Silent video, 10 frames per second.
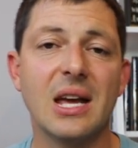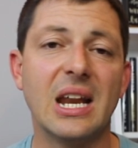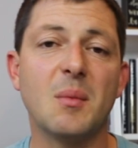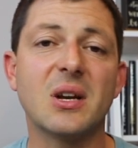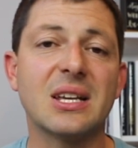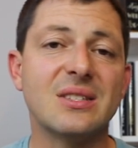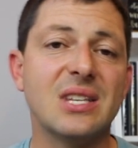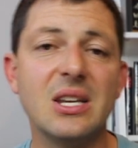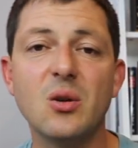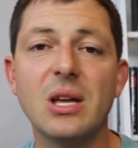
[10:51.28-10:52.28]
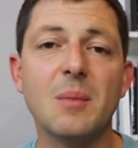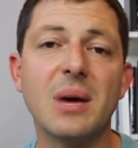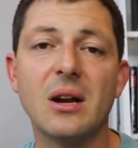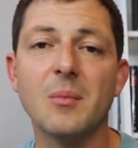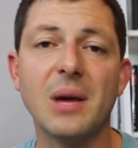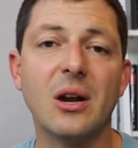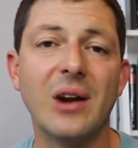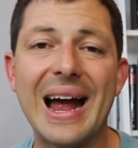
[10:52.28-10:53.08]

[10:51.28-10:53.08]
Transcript: and I'm gonna continue to get better and better.